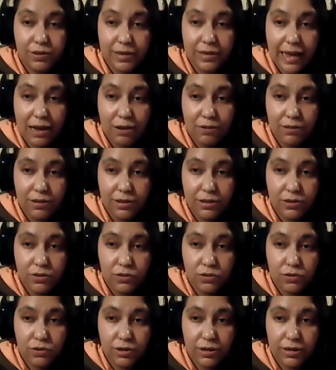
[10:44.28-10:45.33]
how these
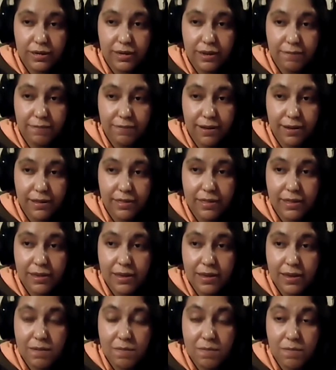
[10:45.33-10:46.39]
sources affect
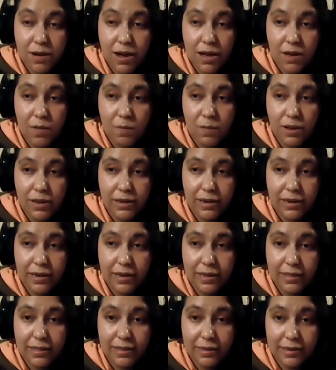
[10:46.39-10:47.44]
the environment
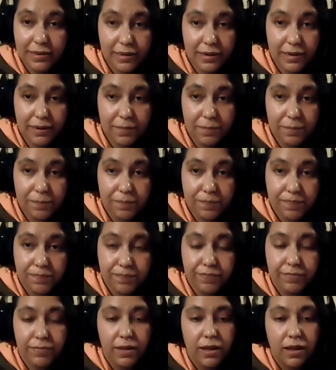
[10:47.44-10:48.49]
in the city.
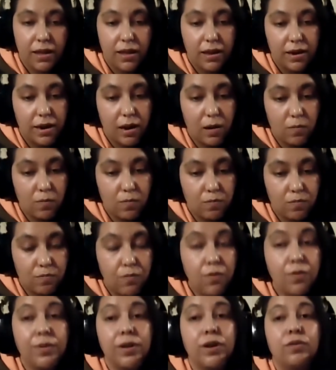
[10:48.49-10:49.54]
Now,
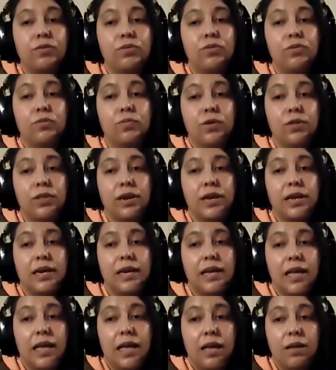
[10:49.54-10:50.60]
moving on to modeling,
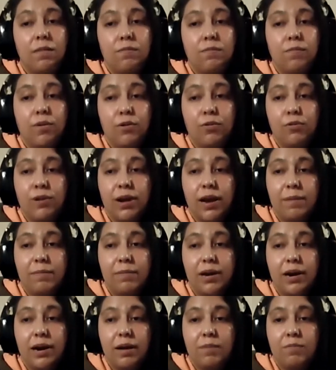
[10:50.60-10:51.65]
both
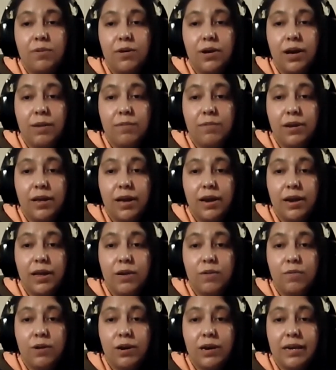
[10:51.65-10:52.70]
grammar and
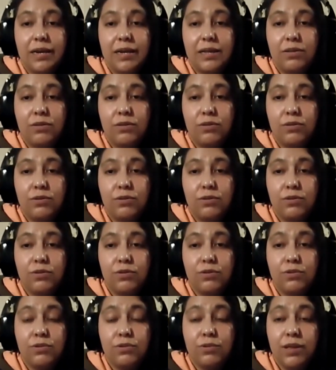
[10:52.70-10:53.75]
vocabulary were introduced
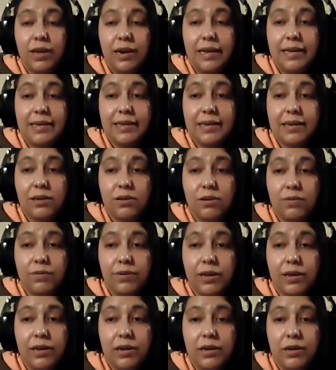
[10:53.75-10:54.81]
through the lenses of
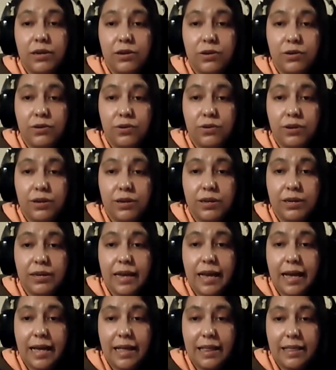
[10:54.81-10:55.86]
energy sources
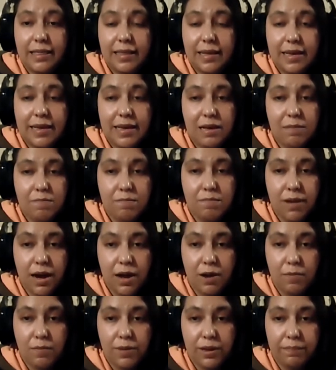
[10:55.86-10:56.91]
and the
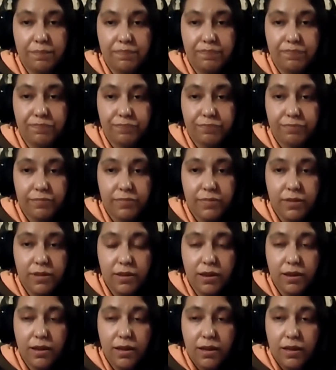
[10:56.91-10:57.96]
environment.
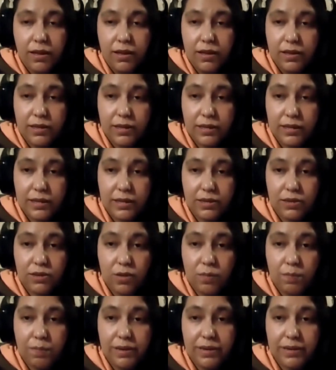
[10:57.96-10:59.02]
Since these
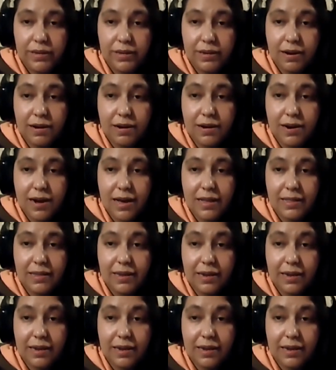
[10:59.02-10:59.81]
topics are not